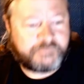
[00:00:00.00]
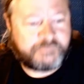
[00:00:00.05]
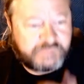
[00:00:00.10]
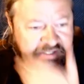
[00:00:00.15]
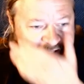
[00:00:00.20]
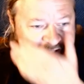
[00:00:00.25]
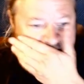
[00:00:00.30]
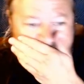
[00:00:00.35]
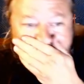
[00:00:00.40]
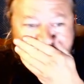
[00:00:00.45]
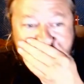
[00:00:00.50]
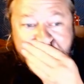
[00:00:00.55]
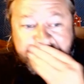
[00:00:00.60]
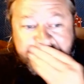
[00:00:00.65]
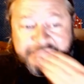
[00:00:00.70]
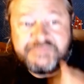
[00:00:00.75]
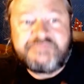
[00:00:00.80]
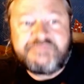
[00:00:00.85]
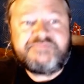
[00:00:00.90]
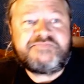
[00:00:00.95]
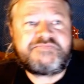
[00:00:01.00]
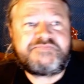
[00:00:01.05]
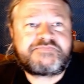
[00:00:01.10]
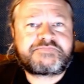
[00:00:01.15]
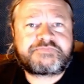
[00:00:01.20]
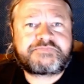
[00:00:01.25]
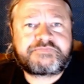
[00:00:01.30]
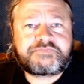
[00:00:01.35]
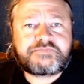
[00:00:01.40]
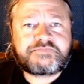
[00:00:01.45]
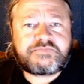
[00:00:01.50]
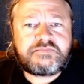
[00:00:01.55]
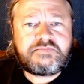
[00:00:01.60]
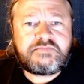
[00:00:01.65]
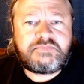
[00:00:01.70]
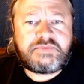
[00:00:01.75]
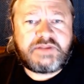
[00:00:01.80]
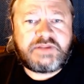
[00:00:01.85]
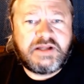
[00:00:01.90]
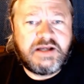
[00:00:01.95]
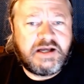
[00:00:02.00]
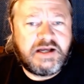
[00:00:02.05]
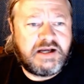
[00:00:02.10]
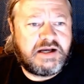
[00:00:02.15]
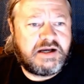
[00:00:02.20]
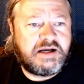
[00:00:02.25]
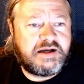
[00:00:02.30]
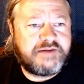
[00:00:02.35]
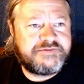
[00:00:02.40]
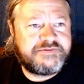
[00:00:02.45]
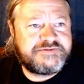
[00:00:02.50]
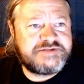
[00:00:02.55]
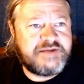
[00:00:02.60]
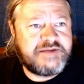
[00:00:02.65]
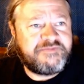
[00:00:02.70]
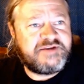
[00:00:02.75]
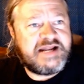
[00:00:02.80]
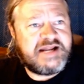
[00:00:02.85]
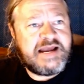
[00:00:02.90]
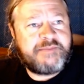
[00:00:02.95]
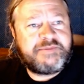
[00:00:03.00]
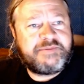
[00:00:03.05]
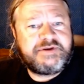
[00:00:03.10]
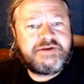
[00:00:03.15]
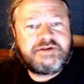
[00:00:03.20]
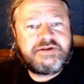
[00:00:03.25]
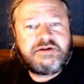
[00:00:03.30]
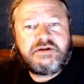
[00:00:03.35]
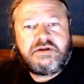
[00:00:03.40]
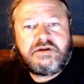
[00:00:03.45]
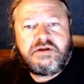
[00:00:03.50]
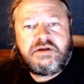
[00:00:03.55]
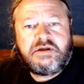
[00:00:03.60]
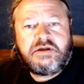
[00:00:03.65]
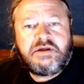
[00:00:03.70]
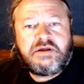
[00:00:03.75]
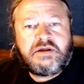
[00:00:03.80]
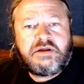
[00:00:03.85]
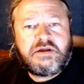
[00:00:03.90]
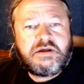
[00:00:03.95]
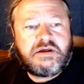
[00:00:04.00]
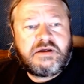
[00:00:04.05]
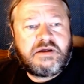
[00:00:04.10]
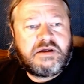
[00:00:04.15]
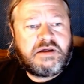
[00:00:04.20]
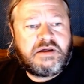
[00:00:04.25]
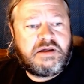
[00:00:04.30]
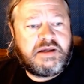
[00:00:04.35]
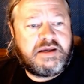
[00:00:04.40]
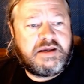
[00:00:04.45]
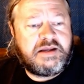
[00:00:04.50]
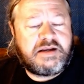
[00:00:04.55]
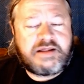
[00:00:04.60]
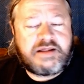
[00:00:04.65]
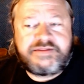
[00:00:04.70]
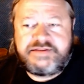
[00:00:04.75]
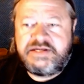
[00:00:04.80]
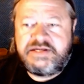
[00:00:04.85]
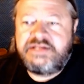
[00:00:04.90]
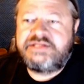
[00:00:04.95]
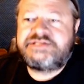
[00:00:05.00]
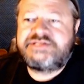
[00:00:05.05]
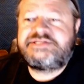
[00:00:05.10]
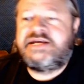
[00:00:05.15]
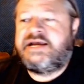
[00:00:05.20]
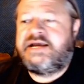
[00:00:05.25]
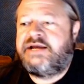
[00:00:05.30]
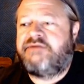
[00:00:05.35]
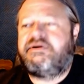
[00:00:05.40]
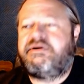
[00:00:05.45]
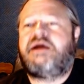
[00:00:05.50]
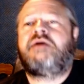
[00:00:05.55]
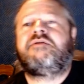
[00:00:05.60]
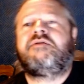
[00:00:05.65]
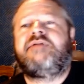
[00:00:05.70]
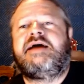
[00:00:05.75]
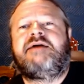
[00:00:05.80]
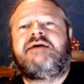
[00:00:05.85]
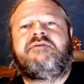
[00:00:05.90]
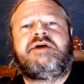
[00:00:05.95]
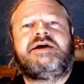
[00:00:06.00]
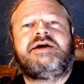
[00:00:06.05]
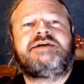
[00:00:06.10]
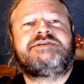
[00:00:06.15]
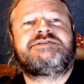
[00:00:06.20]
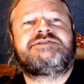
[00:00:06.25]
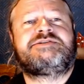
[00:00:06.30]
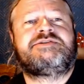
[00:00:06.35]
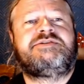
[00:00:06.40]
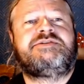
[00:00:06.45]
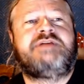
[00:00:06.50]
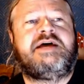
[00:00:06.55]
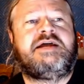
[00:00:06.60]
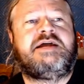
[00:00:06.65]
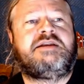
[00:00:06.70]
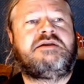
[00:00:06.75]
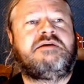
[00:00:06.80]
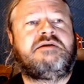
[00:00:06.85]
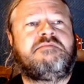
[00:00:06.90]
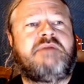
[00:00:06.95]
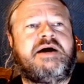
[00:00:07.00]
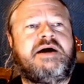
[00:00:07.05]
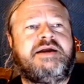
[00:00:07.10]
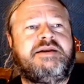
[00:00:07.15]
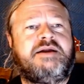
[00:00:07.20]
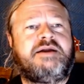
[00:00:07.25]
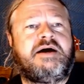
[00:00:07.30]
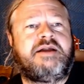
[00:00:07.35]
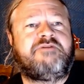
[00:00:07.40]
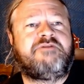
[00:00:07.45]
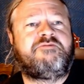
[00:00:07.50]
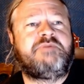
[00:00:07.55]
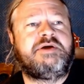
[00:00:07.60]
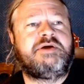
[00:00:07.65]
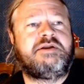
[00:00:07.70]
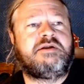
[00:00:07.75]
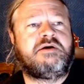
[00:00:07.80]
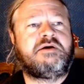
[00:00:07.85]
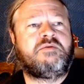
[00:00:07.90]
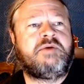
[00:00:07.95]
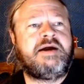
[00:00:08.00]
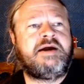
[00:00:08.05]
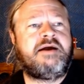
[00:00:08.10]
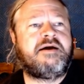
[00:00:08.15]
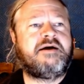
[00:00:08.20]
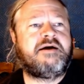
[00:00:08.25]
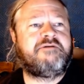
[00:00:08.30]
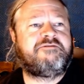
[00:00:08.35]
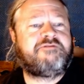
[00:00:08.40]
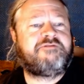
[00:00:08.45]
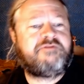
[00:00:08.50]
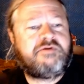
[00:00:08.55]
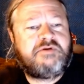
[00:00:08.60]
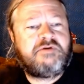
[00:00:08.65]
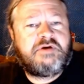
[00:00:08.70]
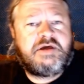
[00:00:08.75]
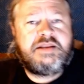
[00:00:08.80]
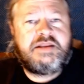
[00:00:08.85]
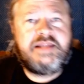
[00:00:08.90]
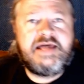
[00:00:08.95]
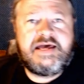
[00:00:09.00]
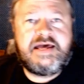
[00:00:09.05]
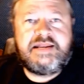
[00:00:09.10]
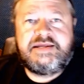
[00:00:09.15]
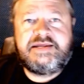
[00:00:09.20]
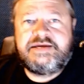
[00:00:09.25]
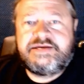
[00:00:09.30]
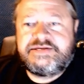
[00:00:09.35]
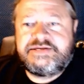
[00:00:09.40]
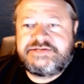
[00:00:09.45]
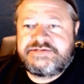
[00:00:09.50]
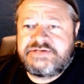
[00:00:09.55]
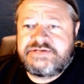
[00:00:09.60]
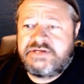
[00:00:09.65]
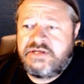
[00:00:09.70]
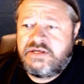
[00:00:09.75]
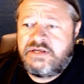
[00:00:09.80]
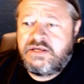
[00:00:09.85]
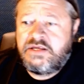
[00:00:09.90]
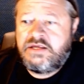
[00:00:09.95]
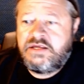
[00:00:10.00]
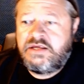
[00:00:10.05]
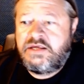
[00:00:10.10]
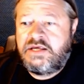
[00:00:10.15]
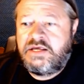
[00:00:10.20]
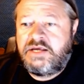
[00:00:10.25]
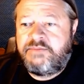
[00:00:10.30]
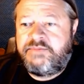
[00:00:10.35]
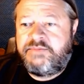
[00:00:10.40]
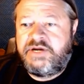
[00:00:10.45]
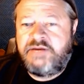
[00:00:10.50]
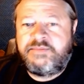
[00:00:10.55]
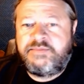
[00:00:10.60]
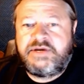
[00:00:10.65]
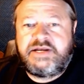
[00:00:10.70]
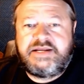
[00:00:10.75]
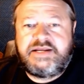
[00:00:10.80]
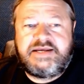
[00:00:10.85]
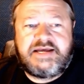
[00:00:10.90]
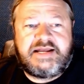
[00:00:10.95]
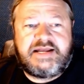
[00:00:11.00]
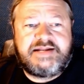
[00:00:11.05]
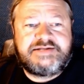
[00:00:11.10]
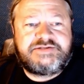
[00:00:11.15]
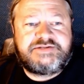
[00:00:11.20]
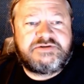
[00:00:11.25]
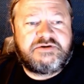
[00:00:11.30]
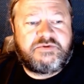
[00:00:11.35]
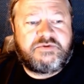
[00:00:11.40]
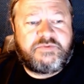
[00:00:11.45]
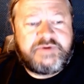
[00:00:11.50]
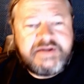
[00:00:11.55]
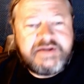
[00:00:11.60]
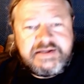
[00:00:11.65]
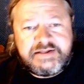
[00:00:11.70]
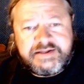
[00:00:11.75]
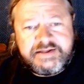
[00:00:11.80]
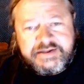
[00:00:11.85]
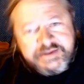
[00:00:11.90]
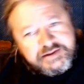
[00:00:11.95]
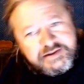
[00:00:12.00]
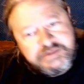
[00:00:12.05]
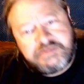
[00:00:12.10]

but anyhow, uh, something happened in I think the second round of that race that you might not have been aware of, and that is Beer Money got into a wheelie,